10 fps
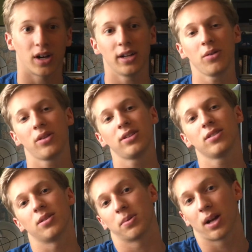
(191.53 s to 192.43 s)
I know this
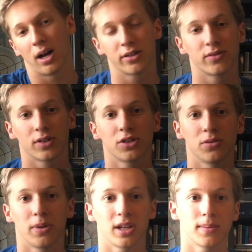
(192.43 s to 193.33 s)
is a
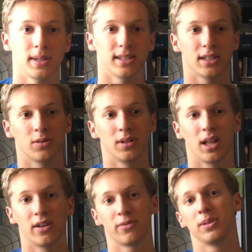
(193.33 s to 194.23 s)
controversial pick because I know a
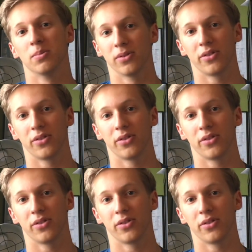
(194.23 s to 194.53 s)
lot of people